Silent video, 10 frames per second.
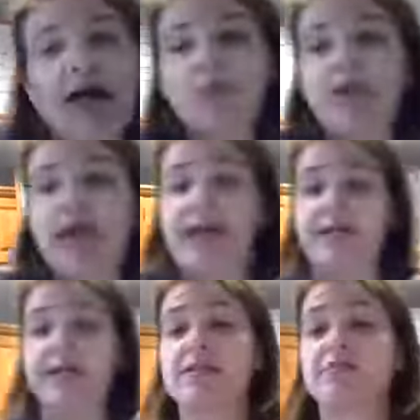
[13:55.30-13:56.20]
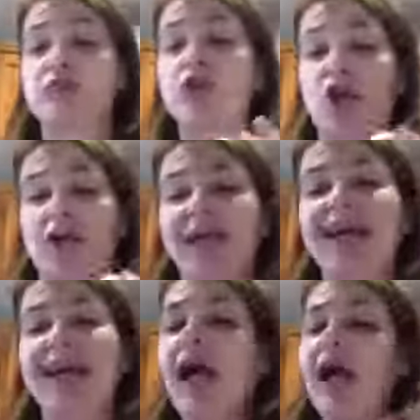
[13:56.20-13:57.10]
I'll be adding some
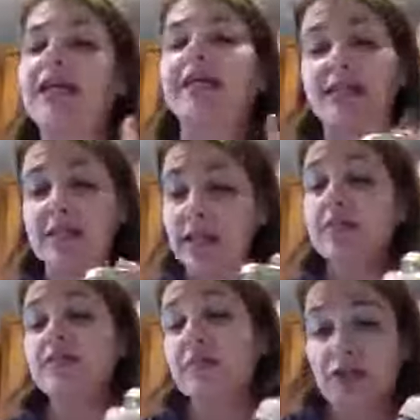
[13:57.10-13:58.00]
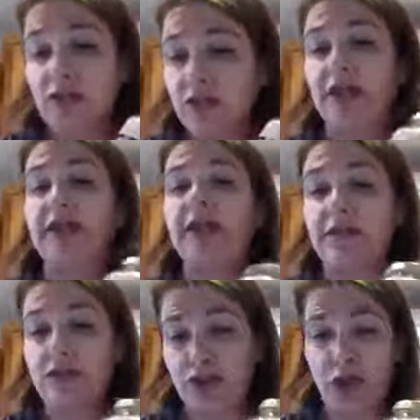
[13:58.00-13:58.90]
garlic. Yes, it's minced already
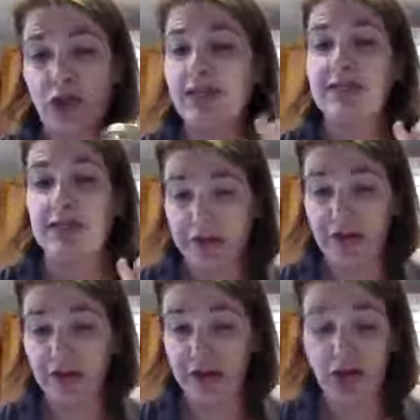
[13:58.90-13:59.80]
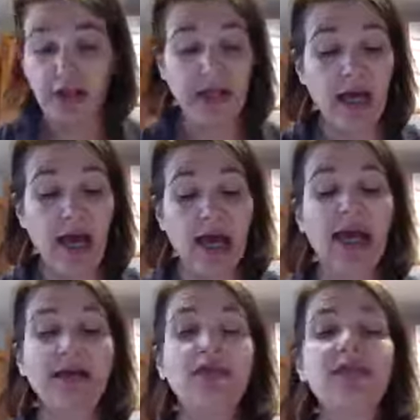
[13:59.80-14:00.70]
in the jar. It's not fresh garlic.
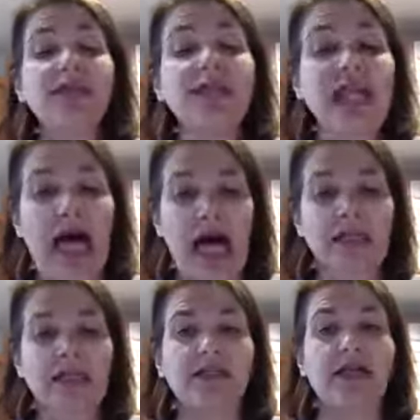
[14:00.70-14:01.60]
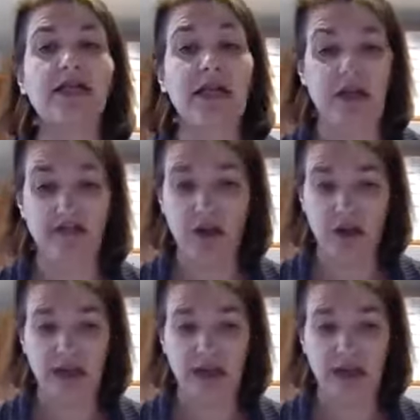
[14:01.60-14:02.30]
I use a lot of